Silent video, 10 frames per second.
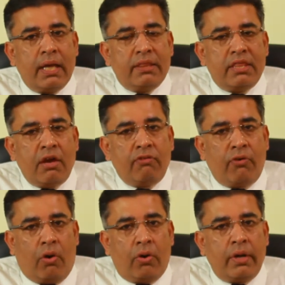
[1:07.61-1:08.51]

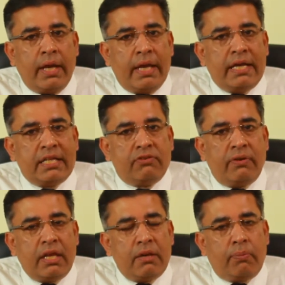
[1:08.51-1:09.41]
Therefore, it is
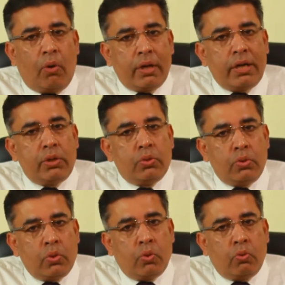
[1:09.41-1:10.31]
very important to
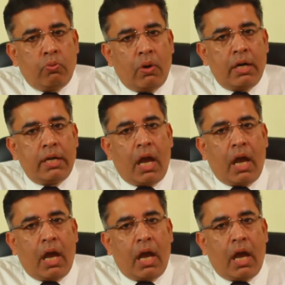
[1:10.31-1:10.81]
know what